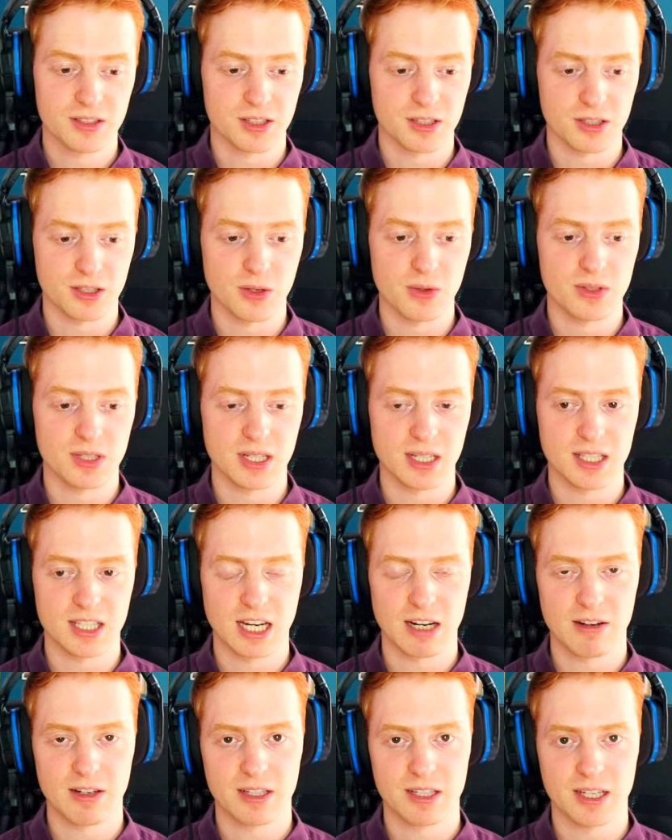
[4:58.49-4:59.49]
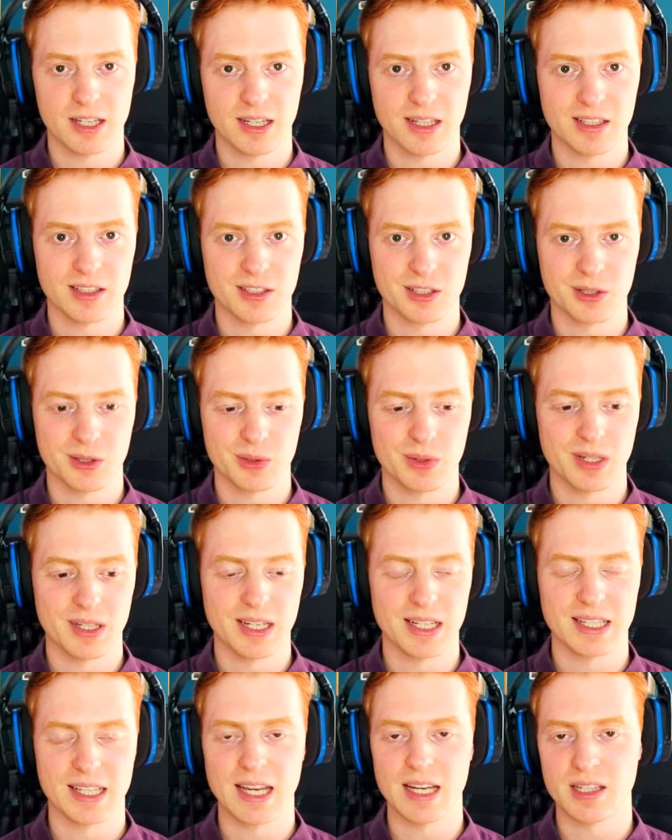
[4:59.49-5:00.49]
So using Terrorking to
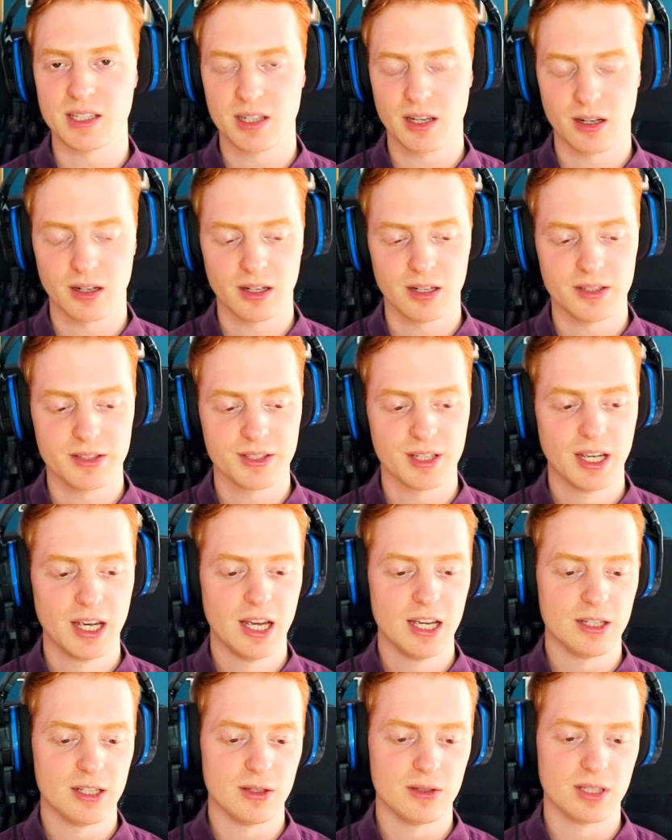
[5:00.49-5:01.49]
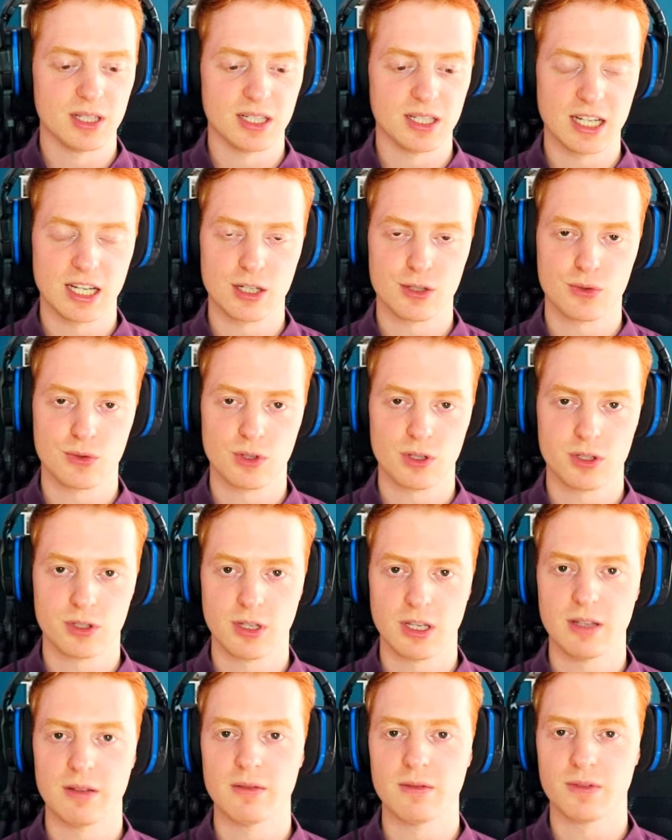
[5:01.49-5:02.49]
negate cards, using Desrook
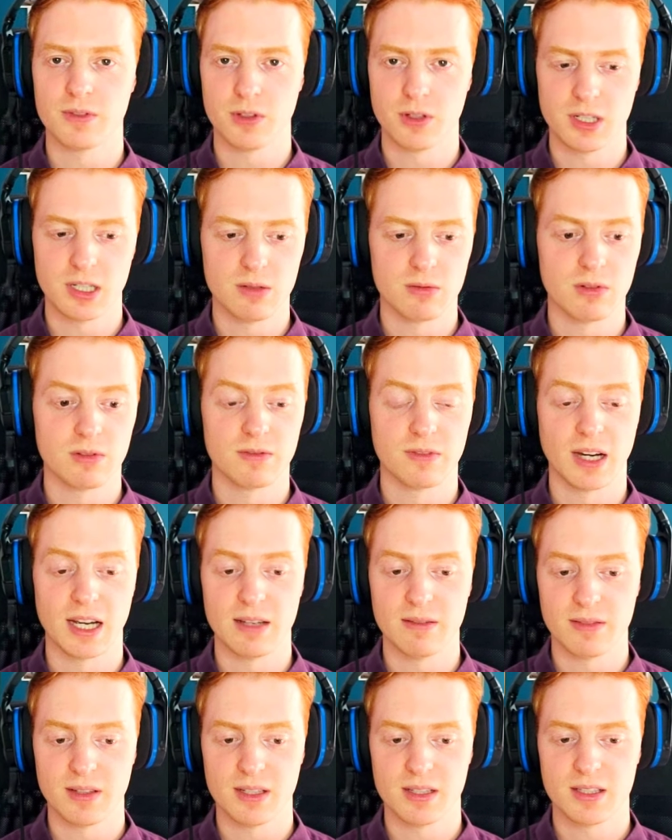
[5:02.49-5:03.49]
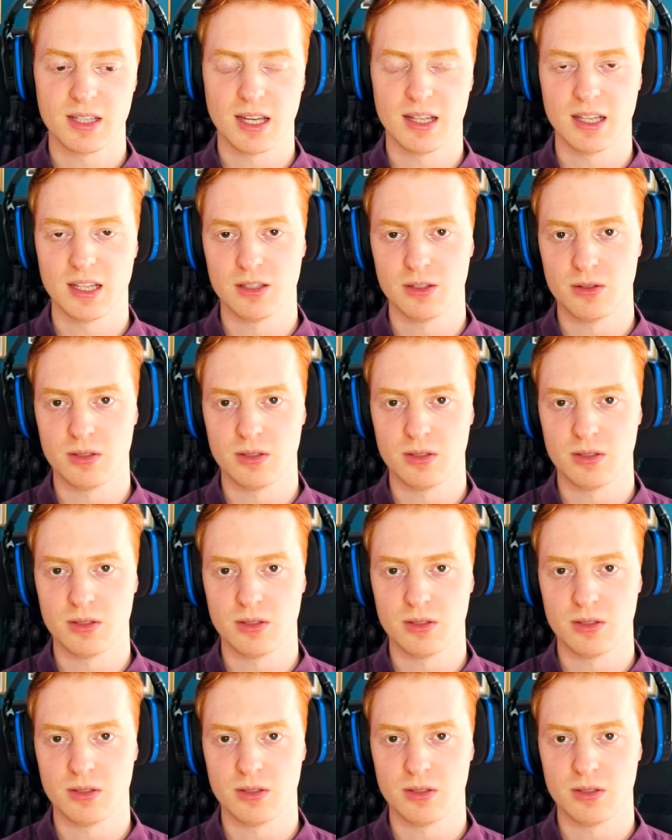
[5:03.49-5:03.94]
to infinitely revive it, and then